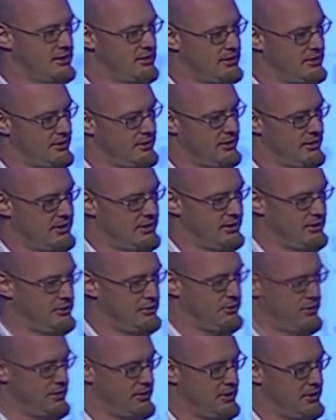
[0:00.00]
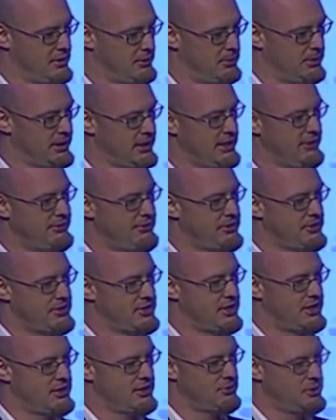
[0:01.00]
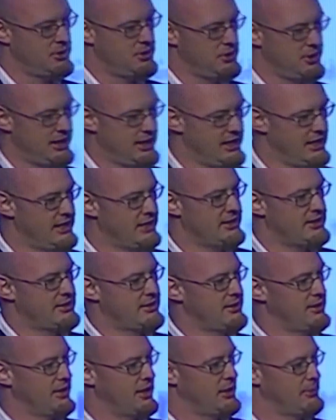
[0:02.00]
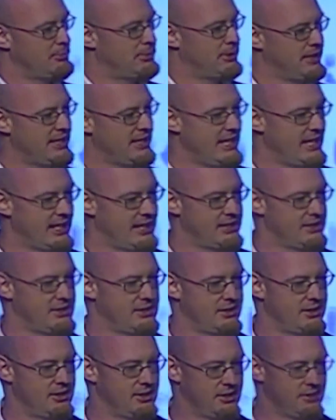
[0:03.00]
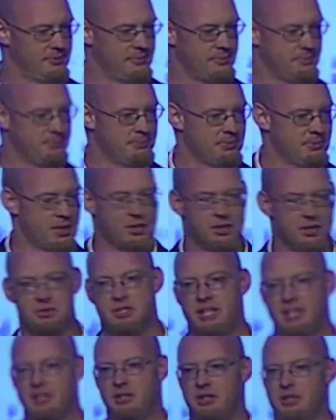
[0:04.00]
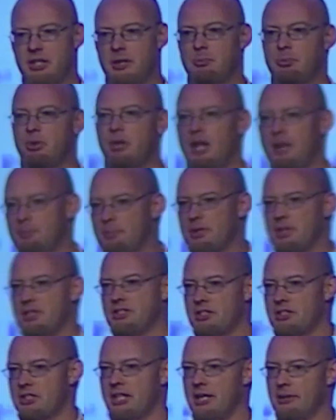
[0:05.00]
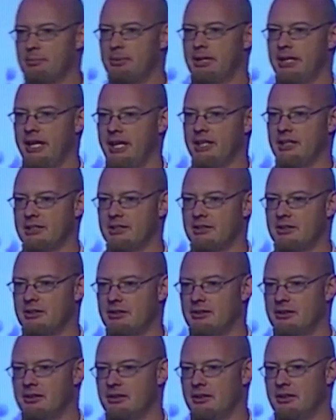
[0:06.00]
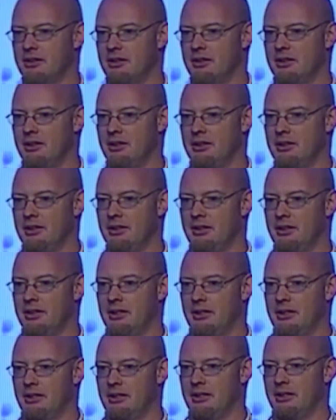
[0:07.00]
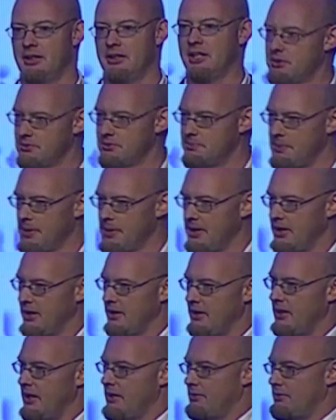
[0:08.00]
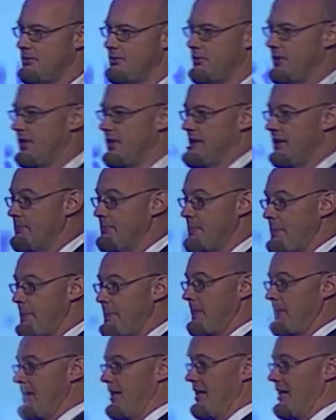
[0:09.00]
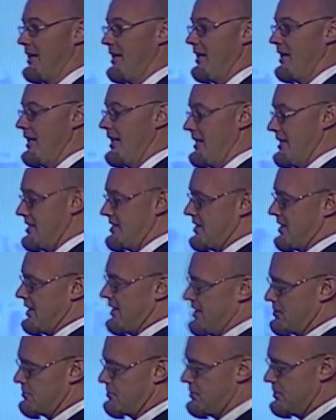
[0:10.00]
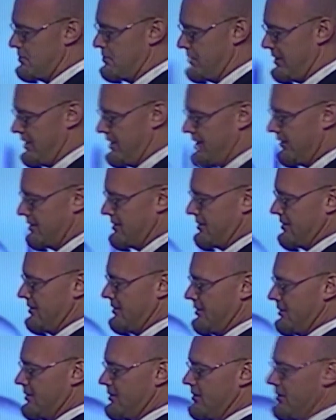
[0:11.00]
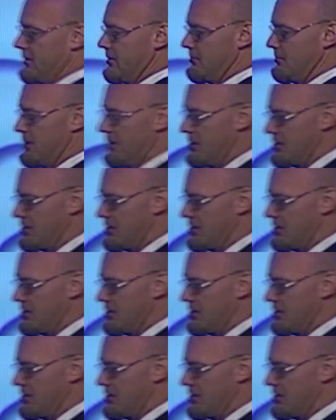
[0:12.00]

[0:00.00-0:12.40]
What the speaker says: the belief is that when you eat a plant, you take on the properties of that plant. Okay, so if, in this case, when you eat medicinal